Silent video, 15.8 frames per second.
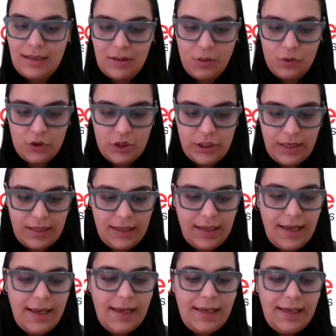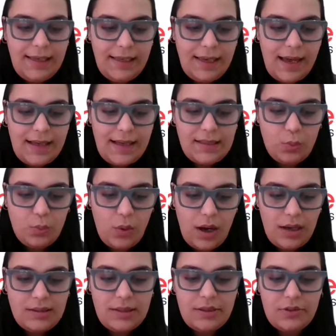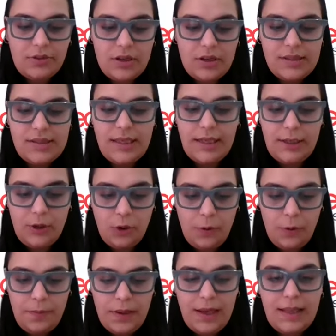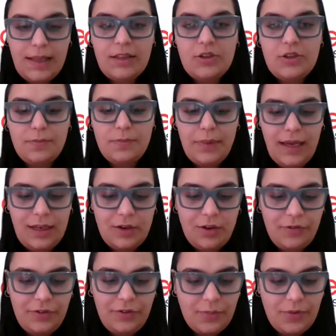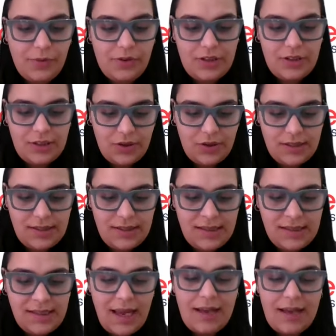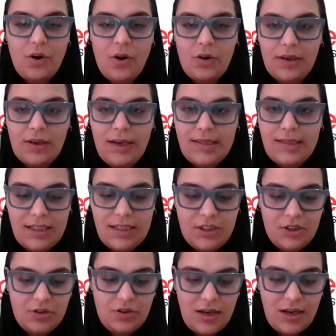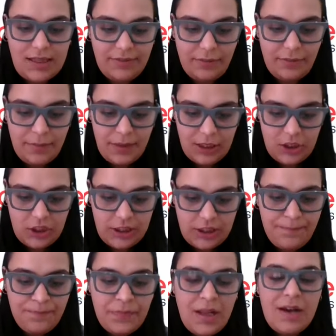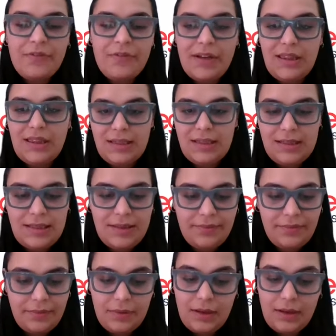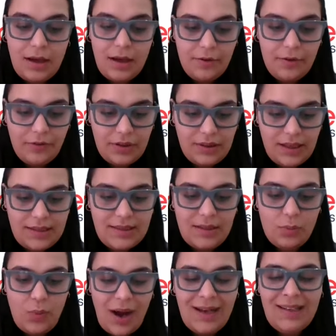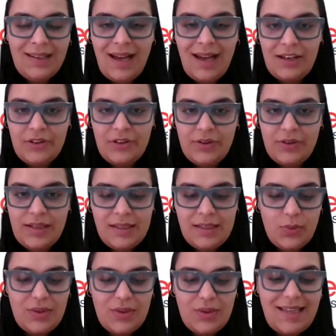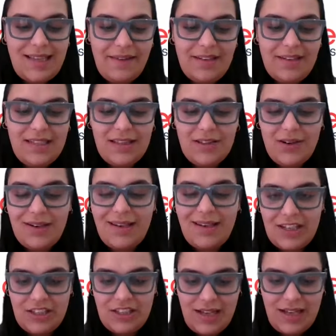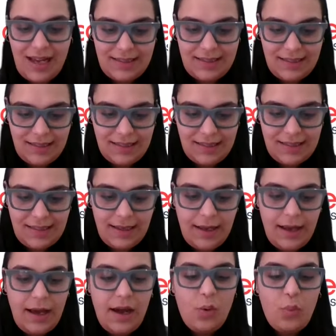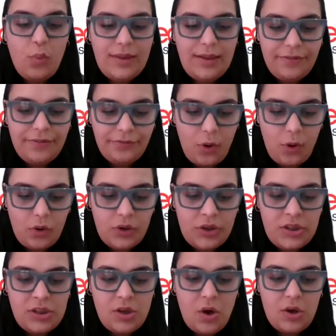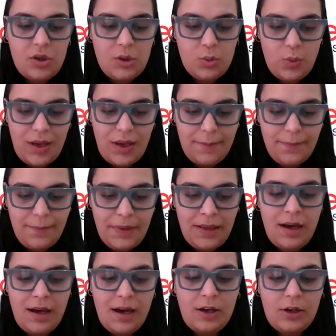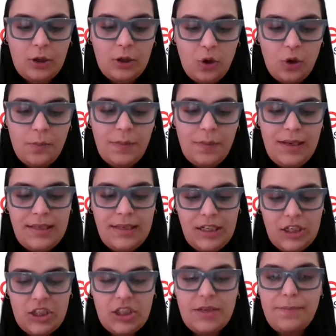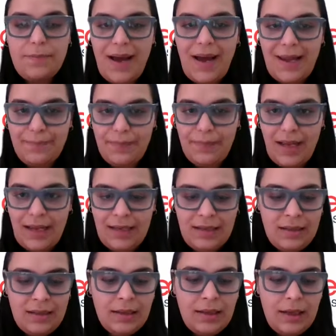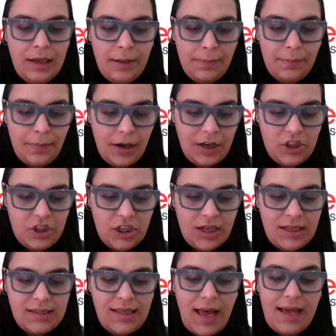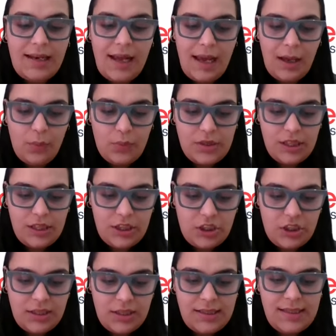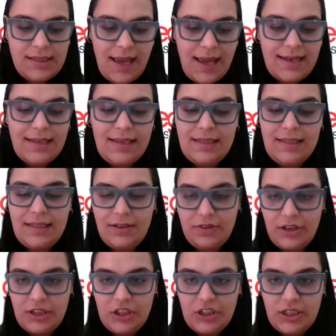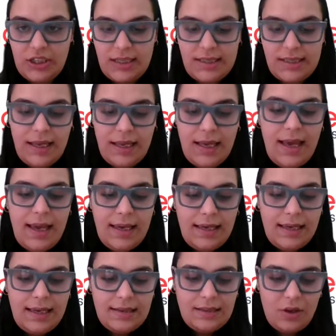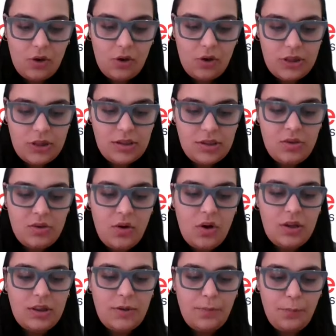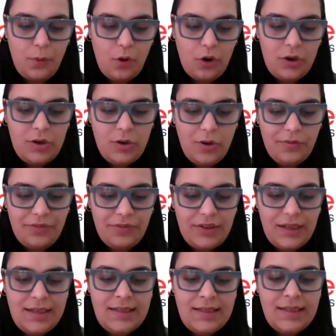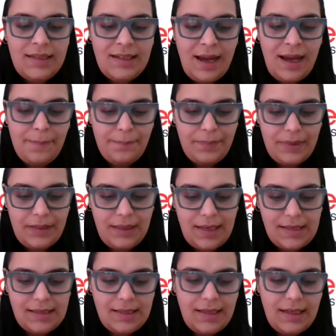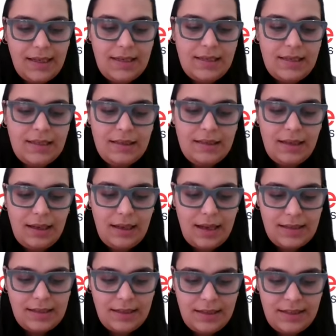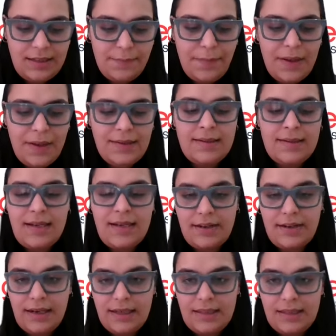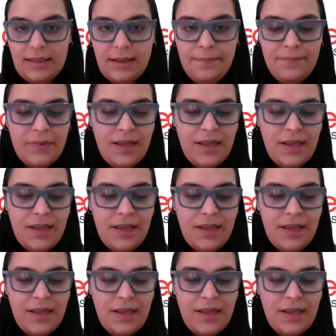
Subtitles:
and coaching. He has worked across the globe in the domain of human resources and organization transformation for 31 countries with 73 nationalities, with a focus on developing a global leadership pipeline, mergers and acquisitions, and integrations. He is also on the board of an Indian company as an independent director